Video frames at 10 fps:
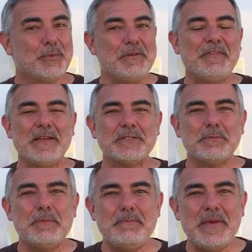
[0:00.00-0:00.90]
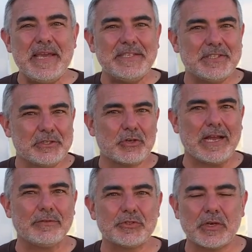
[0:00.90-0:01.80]
We found some amazing
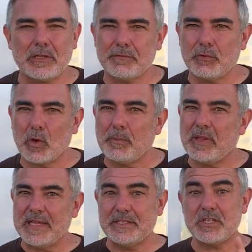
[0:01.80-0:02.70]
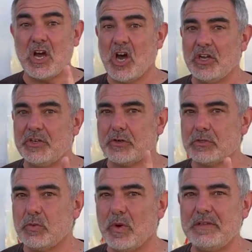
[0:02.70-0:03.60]
travel trailer floor plans
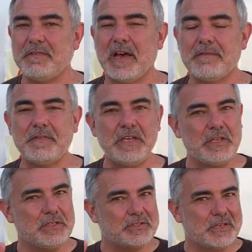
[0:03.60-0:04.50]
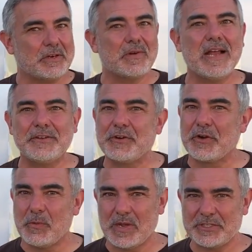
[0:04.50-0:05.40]
under 25 feet. Stick around, you're
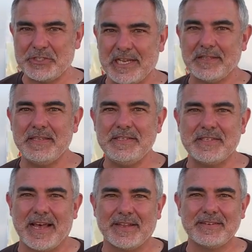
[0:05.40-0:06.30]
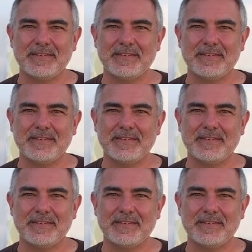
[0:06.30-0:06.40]
gonna to want to to check these out.